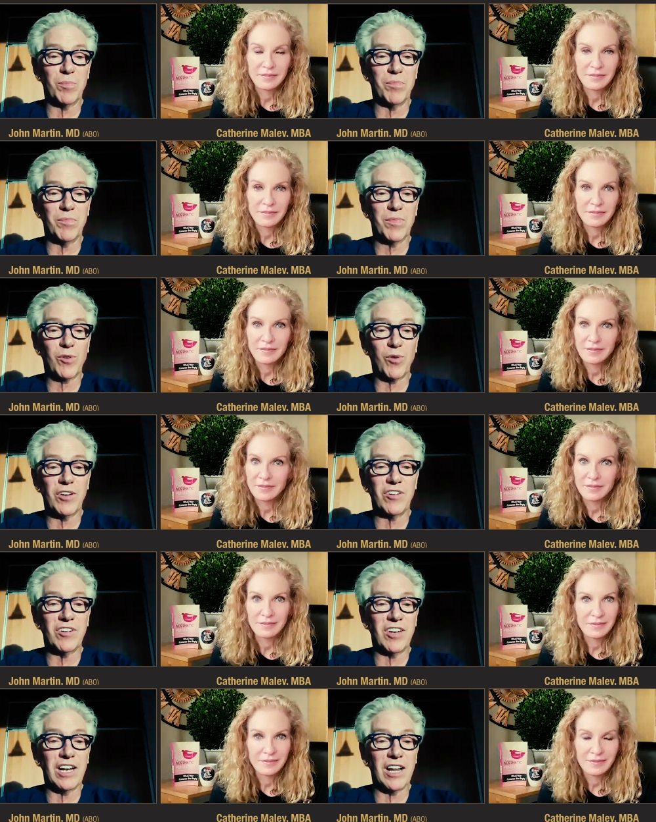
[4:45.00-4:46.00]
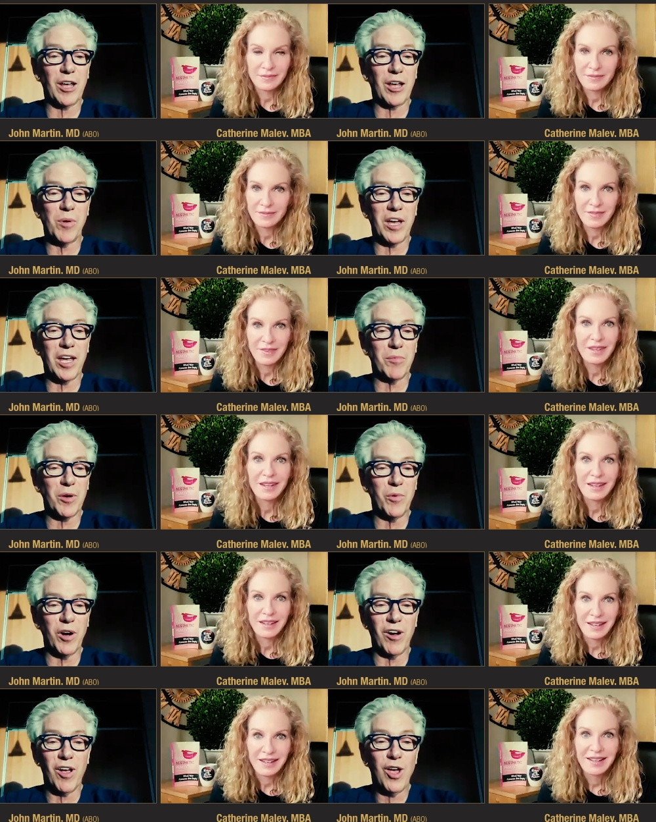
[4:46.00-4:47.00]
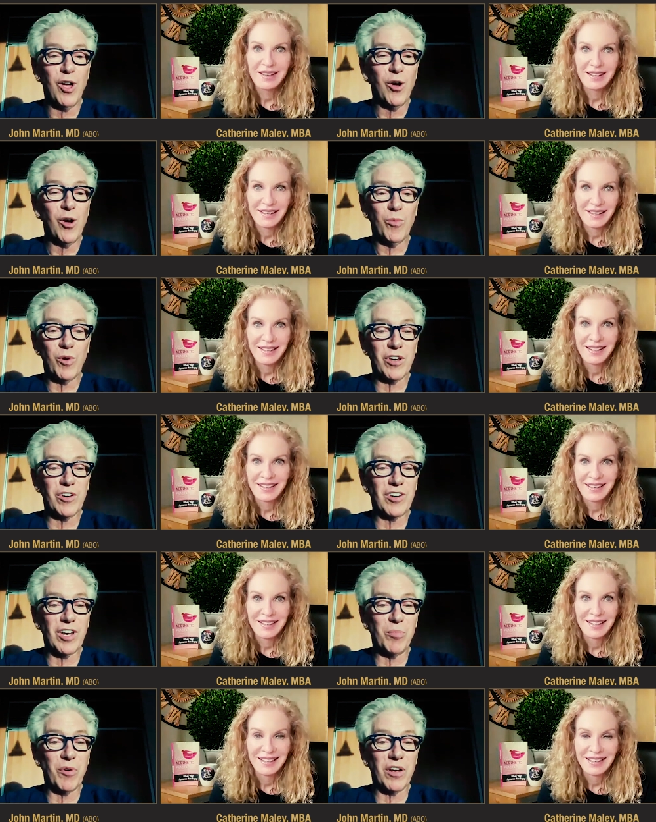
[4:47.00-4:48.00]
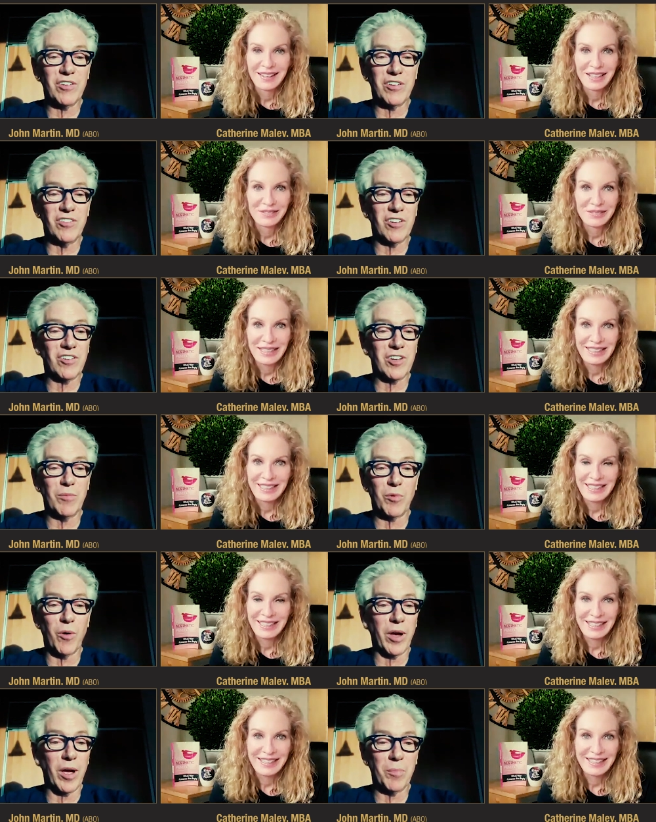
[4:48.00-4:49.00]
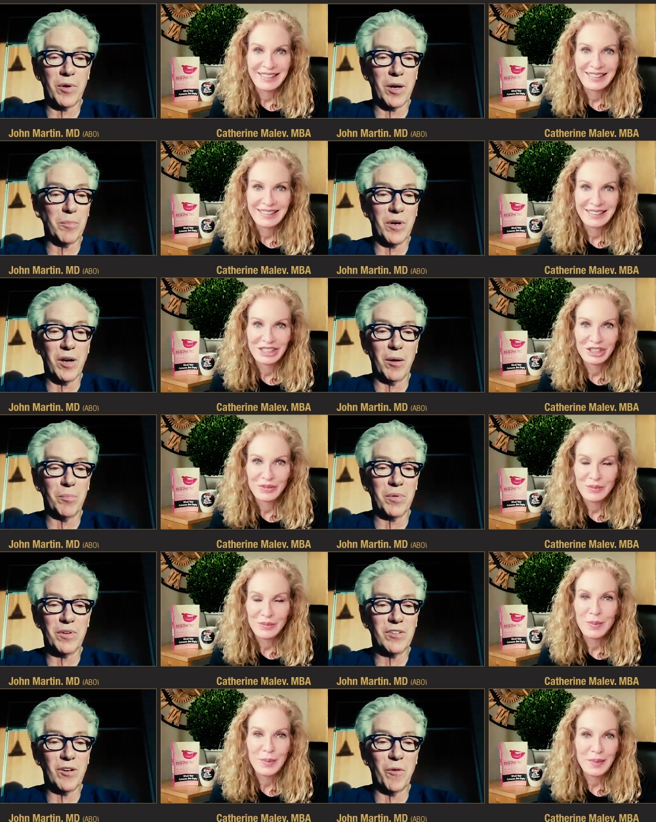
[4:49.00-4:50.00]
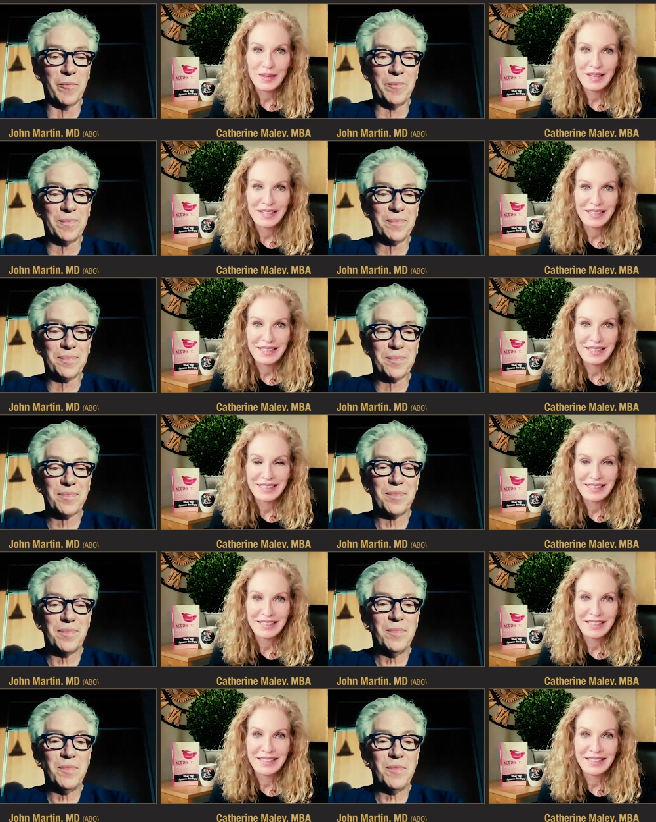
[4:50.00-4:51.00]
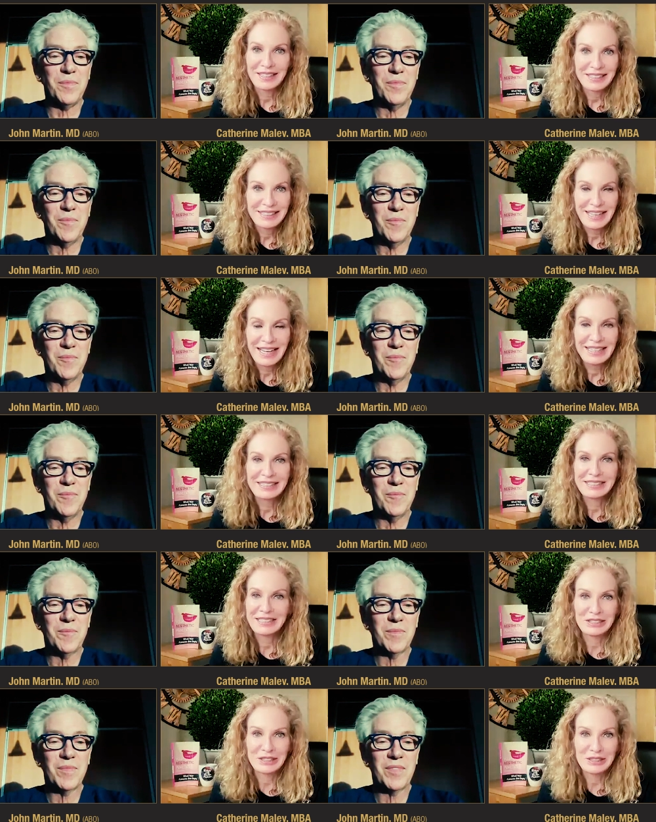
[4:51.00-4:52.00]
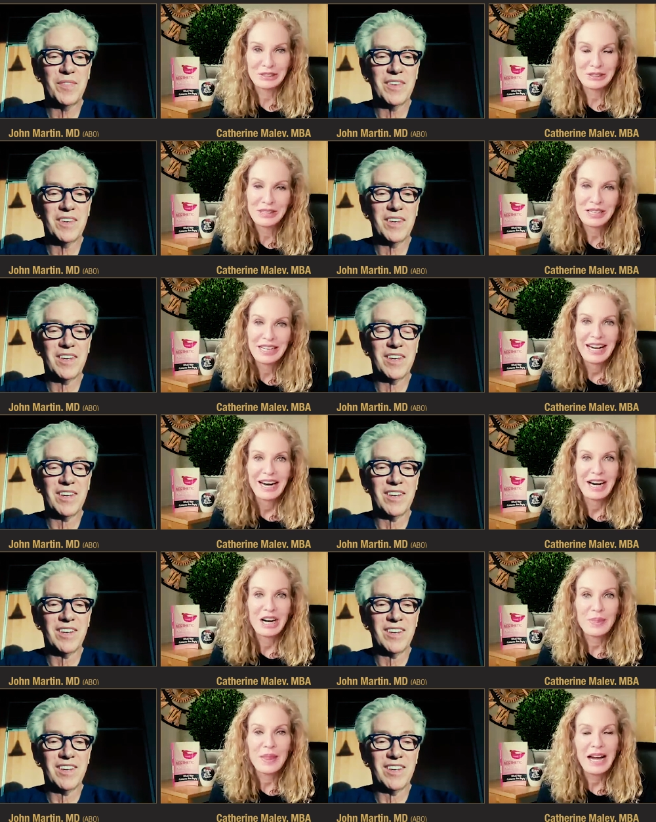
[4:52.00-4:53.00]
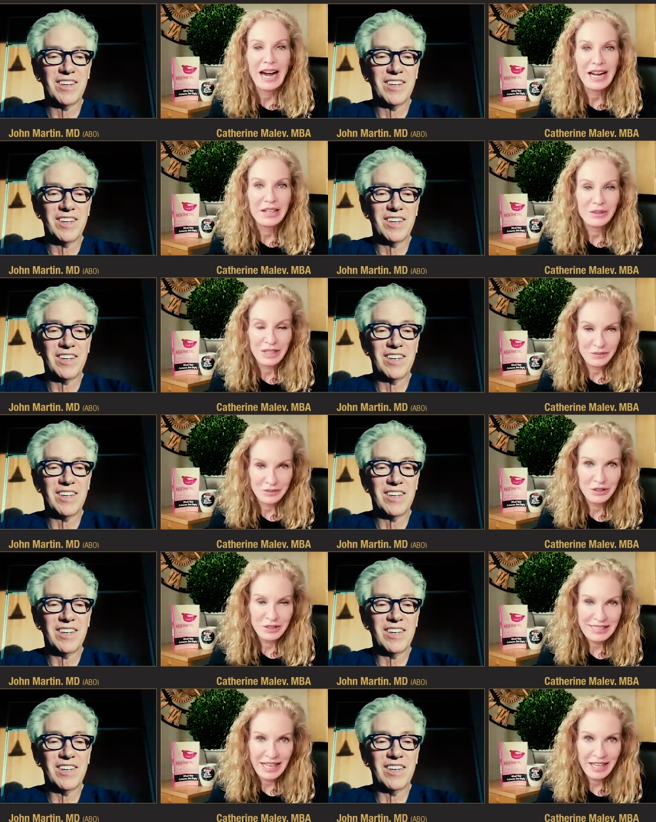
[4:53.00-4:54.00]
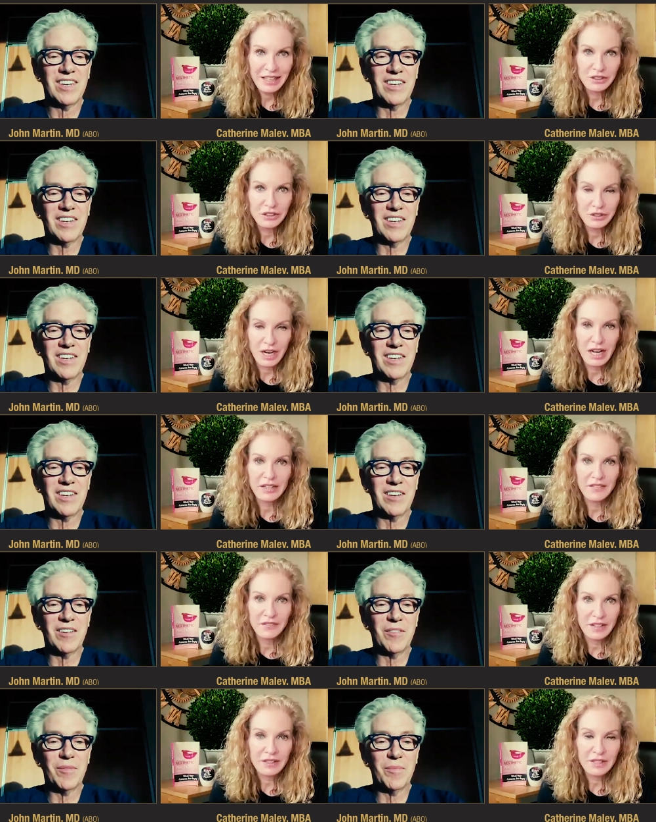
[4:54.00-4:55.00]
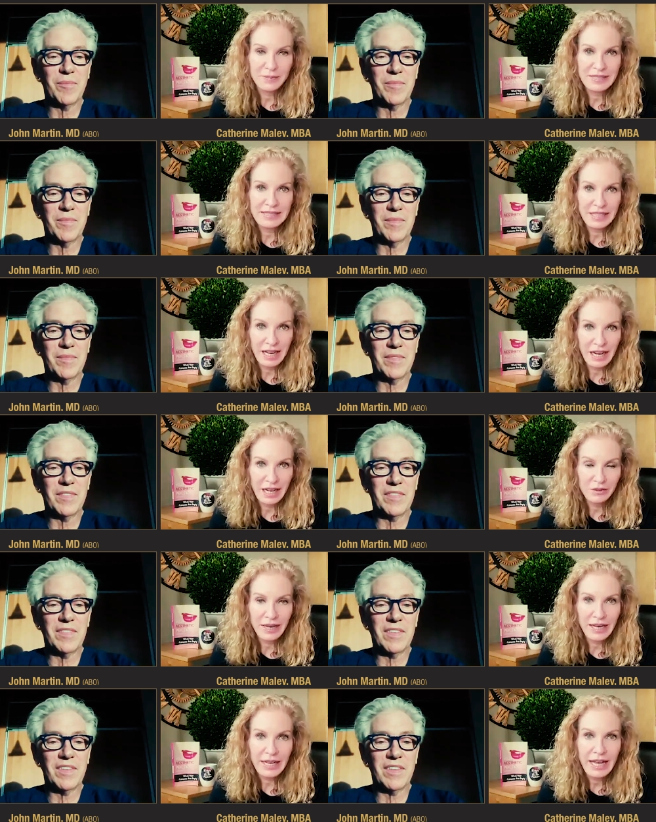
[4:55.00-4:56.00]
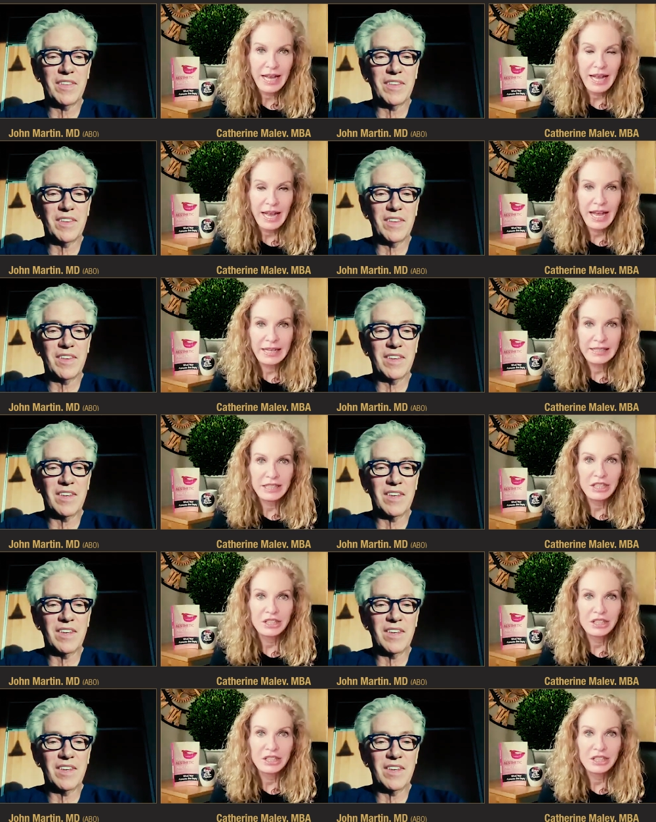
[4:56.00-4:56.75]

Speaker 1: in a crazy city like Miami where real estate prices just keep going up and up and up. So,
Speaker 2: that is such a coup. You can tell you're on a very busy highway, and